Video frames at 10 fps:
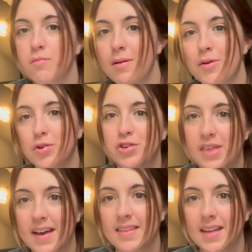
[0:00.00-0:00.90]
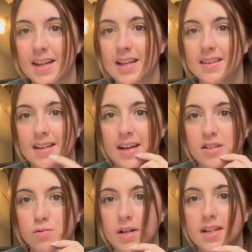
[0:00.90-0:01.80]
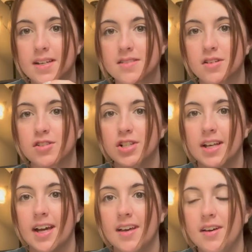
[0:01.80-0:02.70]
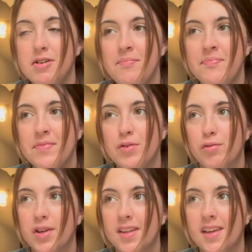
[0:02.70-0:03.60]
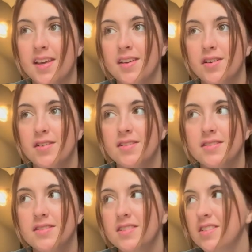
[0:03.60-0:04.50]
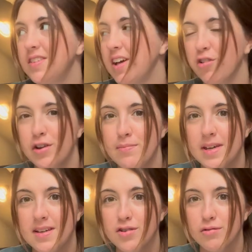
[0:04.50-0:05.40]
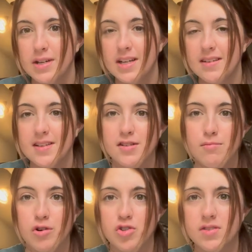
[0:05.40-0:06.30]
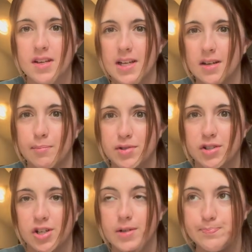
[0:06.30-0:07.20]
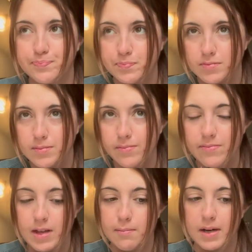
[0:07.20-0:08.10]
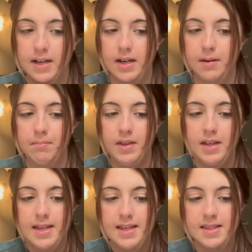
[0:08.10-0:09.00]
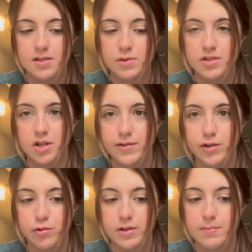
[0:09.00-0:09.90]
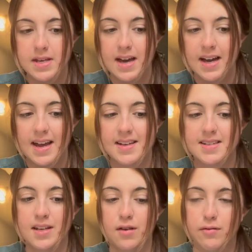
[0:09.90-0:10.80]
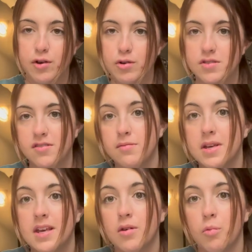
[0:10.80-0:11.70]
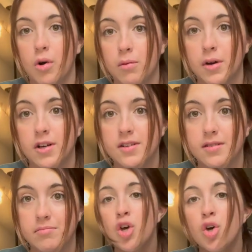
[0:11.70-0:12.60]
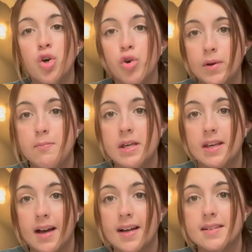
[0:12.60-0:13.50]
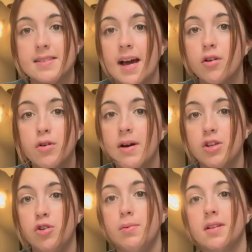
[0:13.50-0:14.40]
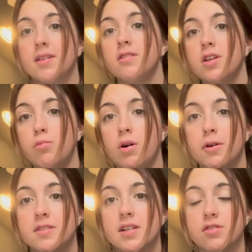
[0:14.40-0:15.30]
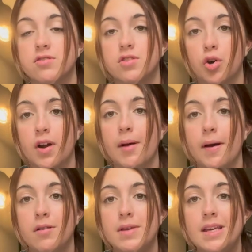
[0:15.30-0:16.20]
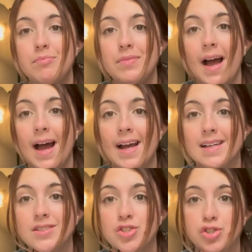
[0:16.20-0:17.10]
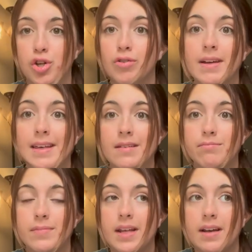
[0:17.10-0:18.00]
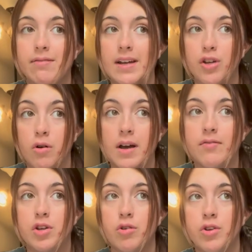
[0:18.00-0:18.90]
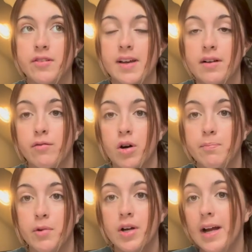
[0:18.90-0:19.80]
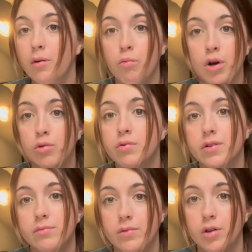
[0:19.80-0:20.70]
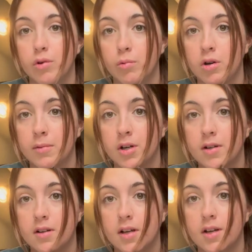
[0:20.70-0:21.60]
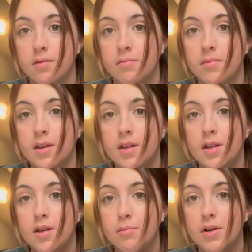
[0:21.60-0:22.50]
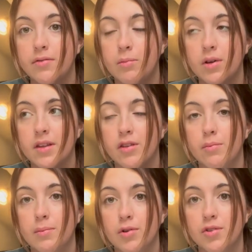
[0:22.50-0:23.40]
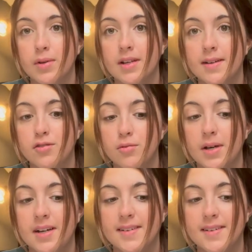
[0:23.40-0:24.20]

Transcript: Maybe we'll do that in the, like, the next one because those are like really like creepy to read. These are more just like absurd. But um, this one's called Creepy Guy Taking Photos of Me in Walmart creepy, guys. I don't know about you, but literally Walmart scares the crap out of me. I just don't like it. And if I don't have to go inside of Walmart, I won't go in Walmart. Um, but if I'm with other people, it's really not too bad.